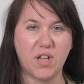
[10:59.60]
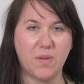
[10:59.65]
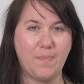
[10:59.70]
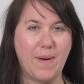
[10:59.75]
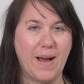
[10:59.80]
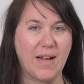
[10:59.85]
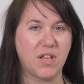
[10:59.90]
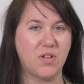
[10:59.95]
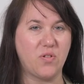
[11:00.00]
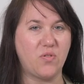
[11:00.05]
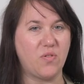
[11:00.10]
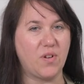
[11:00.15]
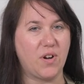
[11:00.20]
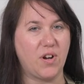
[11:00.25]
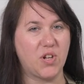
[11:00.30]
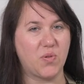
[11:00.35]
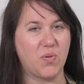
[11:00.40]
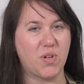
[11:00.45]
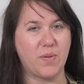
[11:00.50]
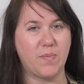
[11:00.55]
that basil
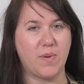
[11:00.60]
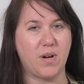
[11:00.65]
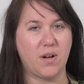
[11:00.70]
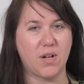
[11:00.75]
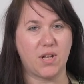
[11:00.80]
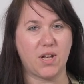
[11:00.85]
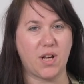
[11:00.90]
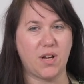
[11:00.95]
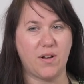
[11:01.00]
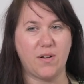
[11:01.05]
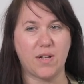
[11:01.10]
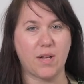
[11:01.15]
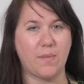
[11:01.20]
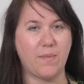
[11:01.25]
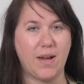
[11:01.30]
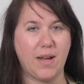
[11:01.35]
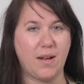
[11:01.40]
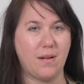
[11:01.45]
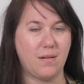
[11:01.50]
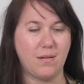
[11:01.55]
goes with tomatoes. I
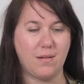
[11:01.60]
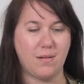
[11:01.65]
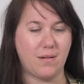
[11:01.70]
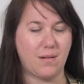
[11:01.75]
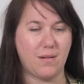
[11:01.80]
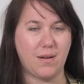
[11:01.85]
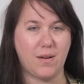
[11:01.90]
mean,